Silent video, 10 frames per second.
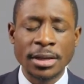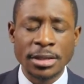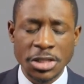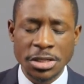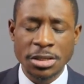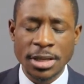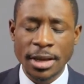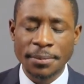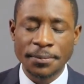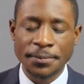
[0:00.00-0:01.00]
In Jesus'
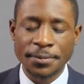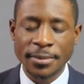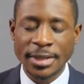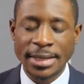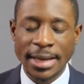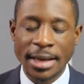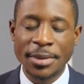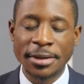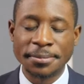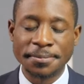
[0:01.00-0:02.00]
name,
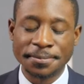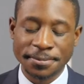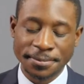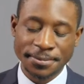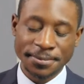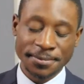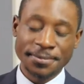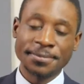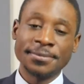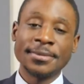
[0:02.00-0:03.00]
amen.
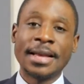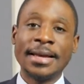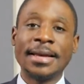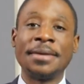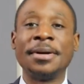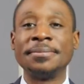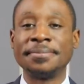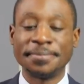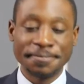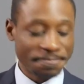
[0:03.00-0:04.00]
Amen.
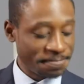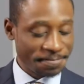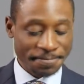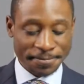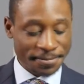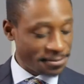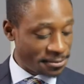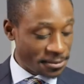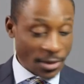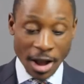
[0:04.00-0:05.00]

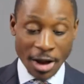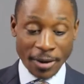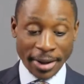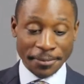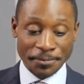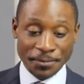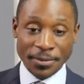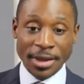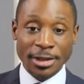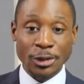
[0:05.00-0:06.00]
All right.
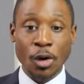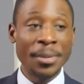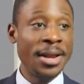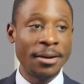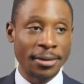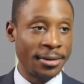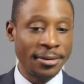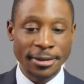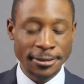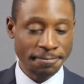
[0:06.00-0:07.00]
Draw me nearer.
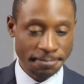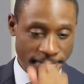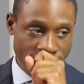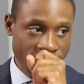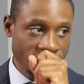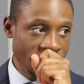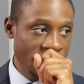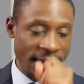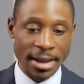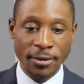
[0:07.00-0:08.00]

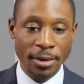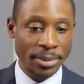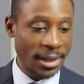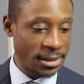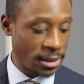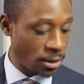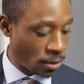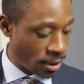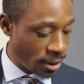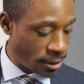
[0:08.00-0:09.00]
Nearer, blessed
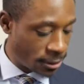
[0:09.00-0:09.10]
Lord.